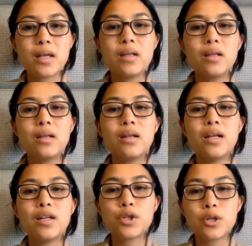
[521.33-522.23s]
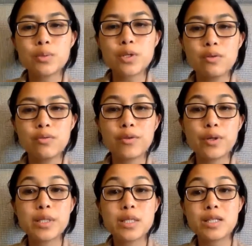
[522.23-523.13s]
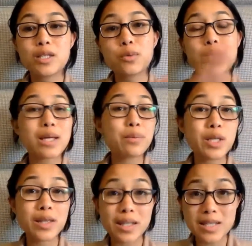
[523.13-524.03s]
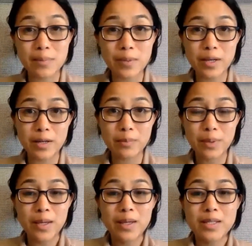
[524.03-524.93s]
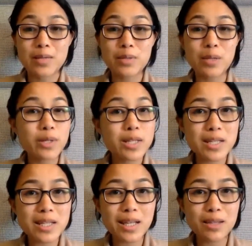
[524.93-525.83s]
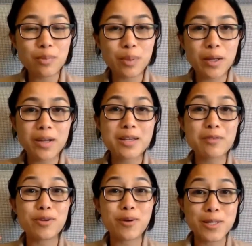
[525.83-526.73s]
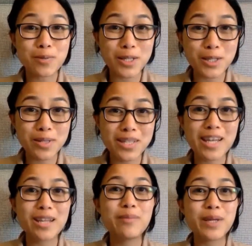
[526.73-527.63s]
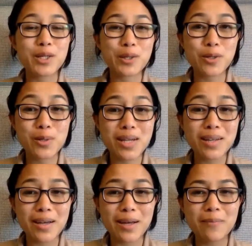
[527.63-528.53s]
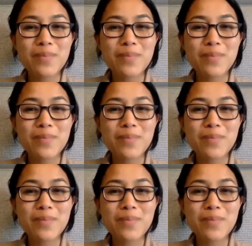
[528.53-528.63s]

And then in terms of, for instance, the reception that's coming up September 16th, plug, if you guys want to attend, make sure you sign up.